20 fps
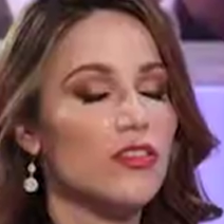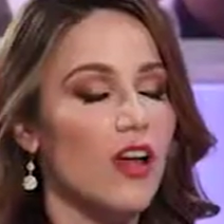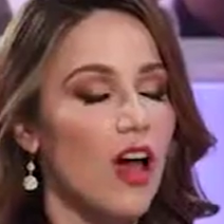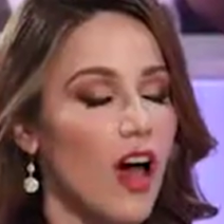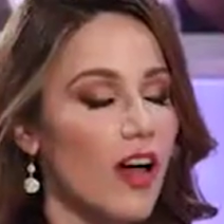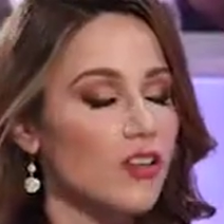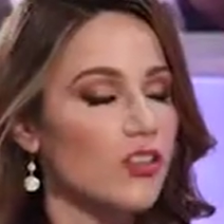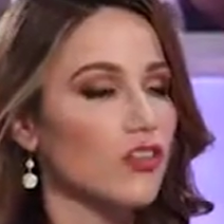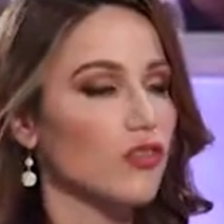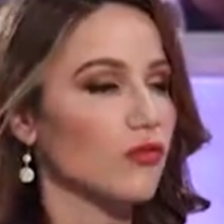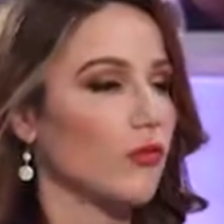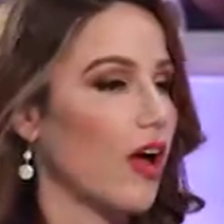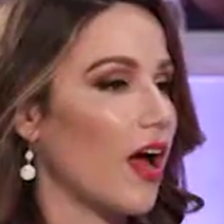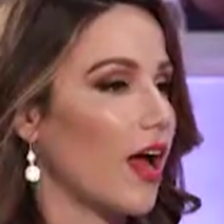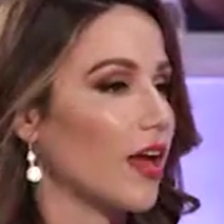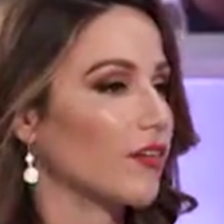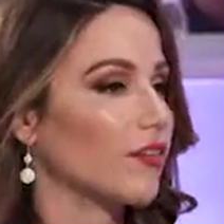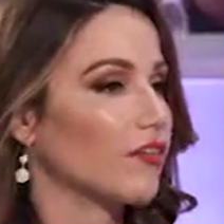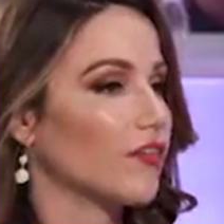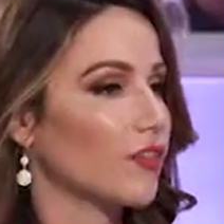not
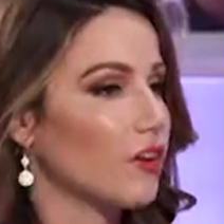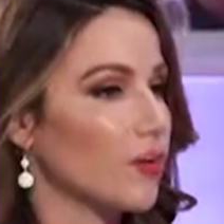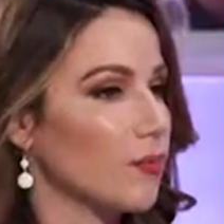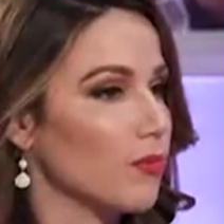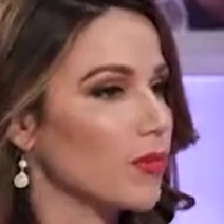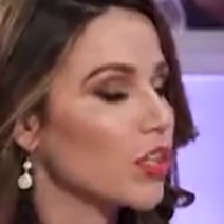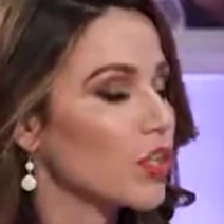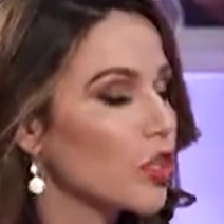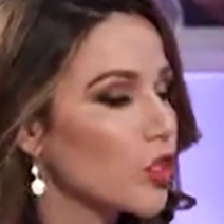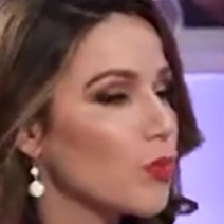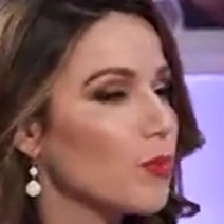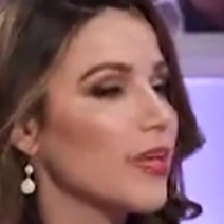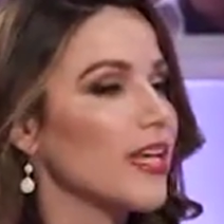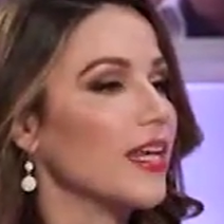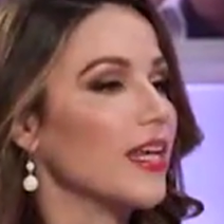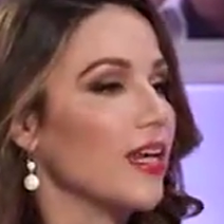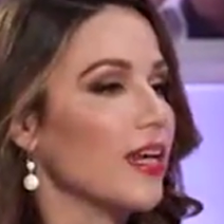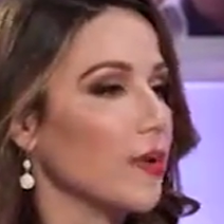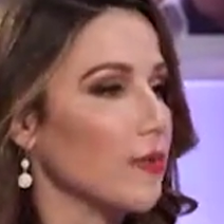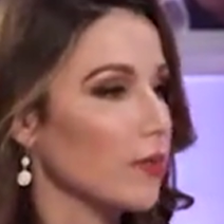derived from
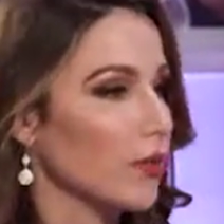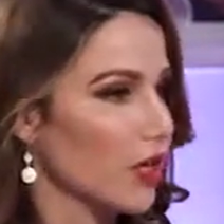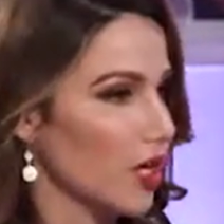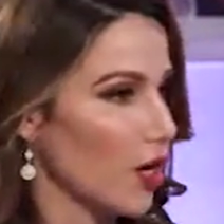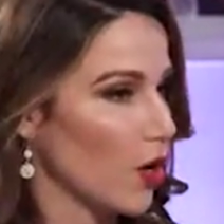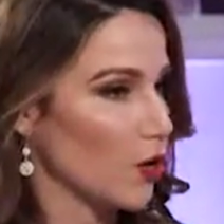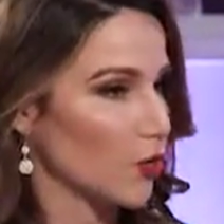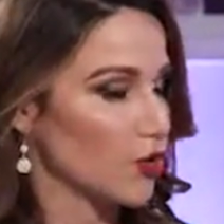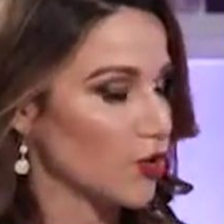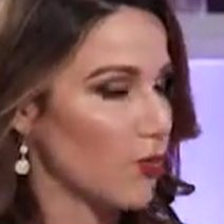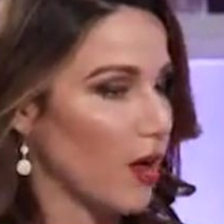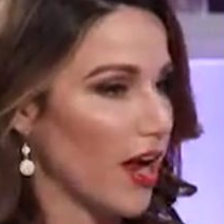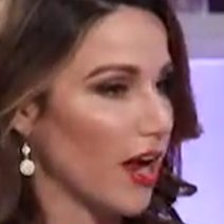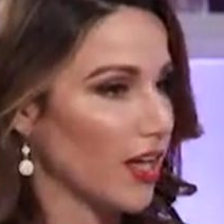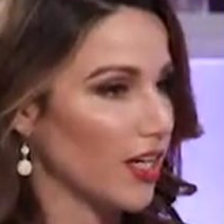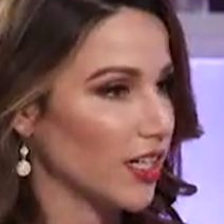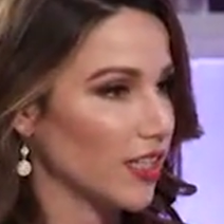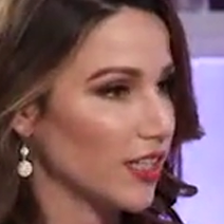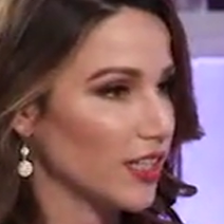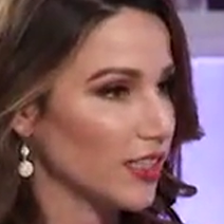human embryos,
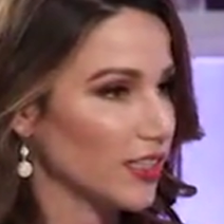right?